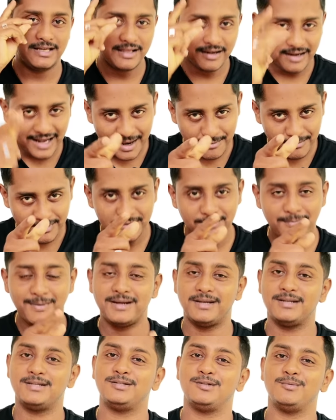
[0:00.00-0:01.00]
grammar
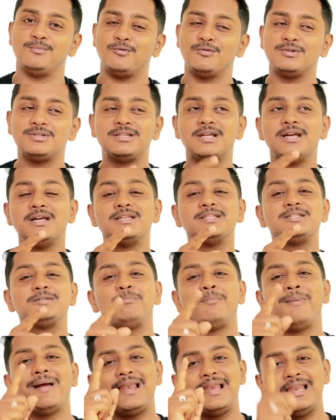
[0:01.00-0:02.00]
matters the most
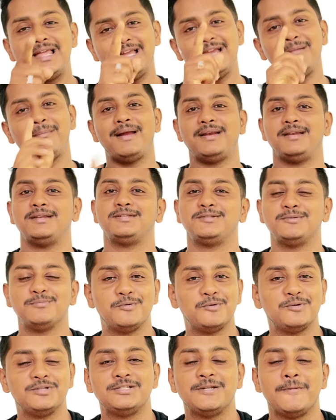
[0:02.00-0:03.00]
spelling matters the
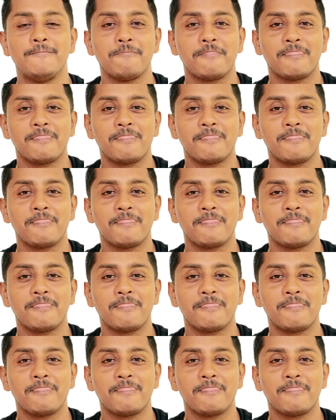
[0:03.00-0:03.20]
most